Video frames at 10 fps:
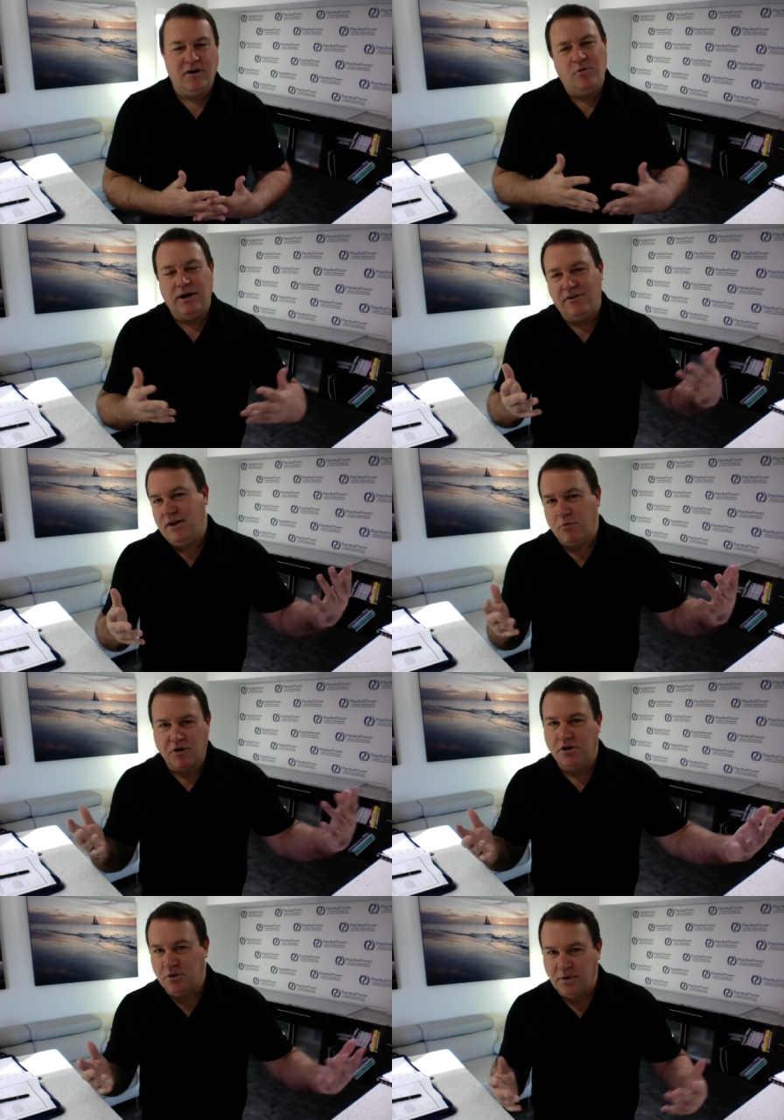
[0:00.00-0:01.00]
Oh well, they weren't
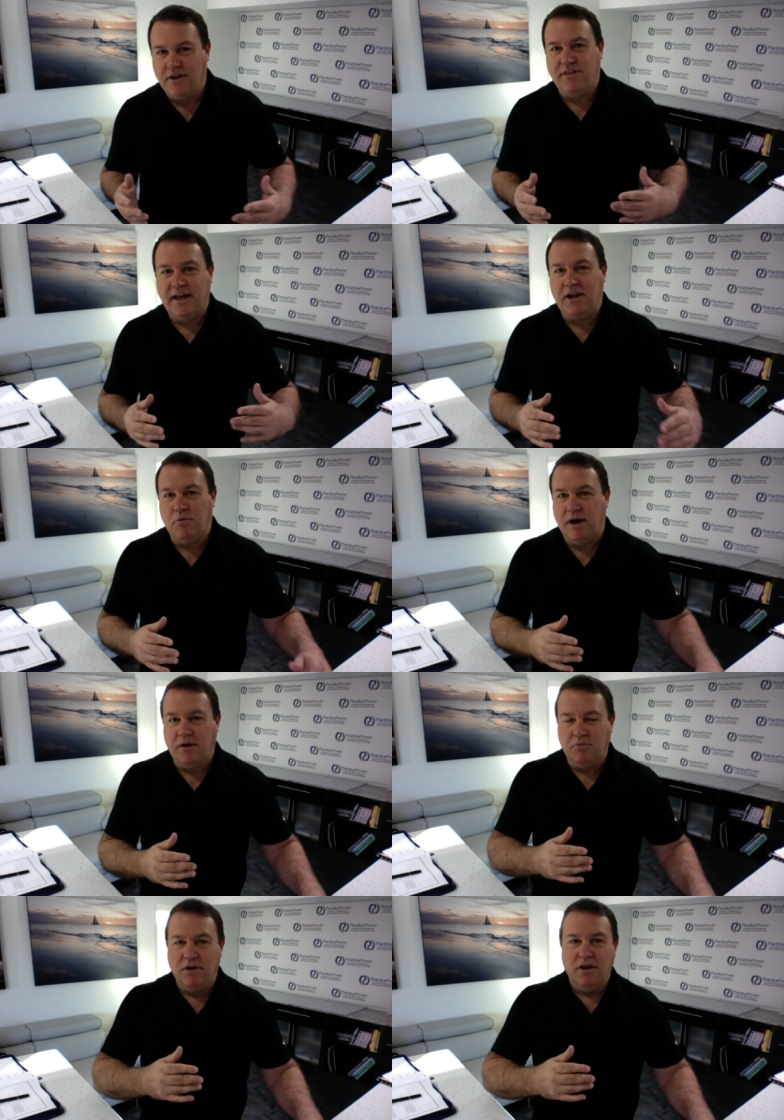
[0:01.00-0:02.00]
going to do anything anyway,
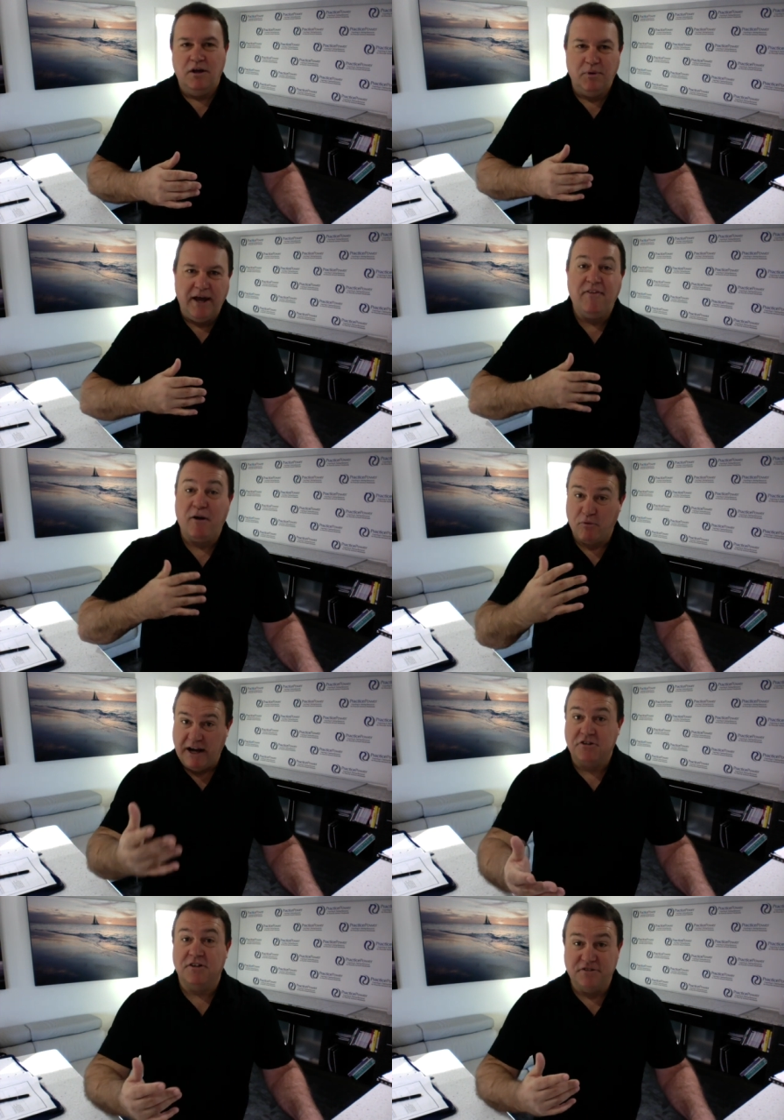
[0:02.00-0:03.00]
and we have that
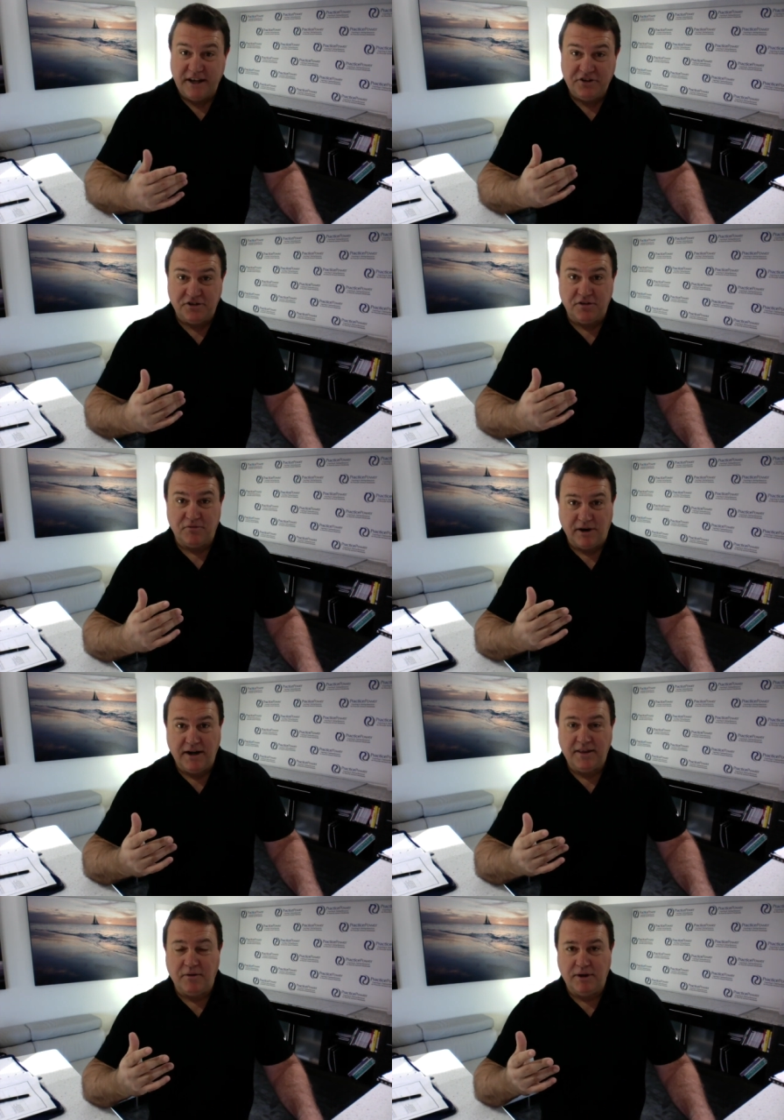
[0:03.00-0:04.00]
rationalization,
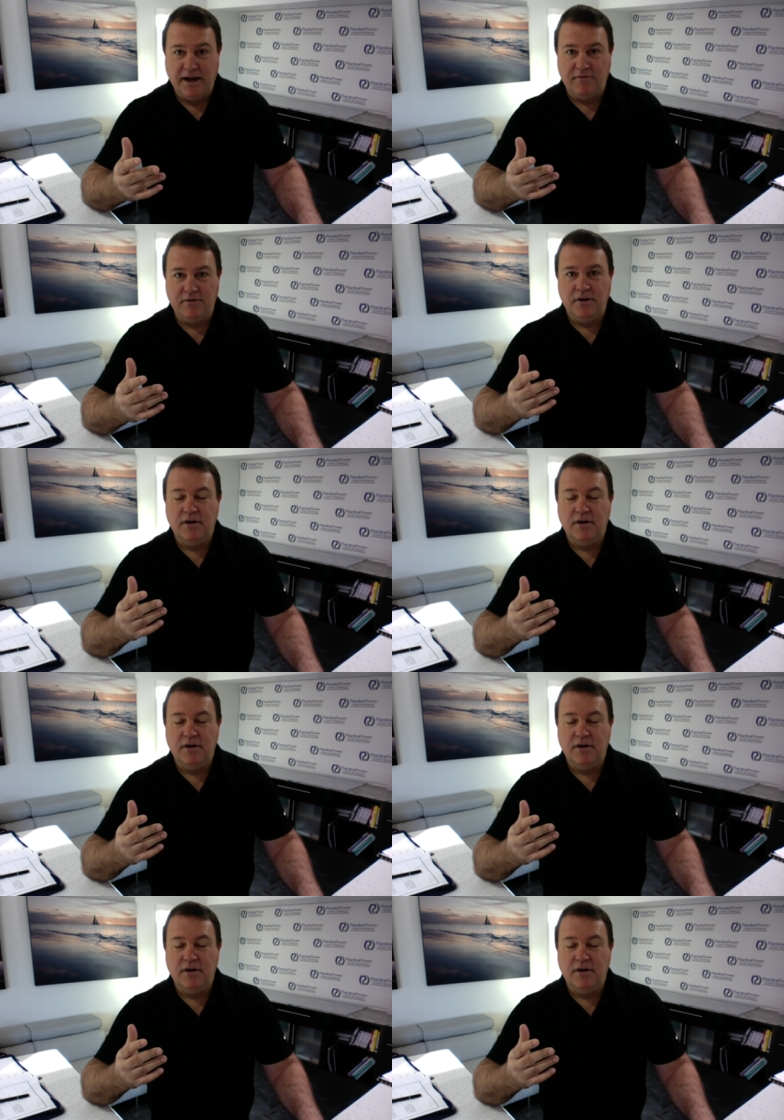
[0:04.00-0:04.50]
right? That we have.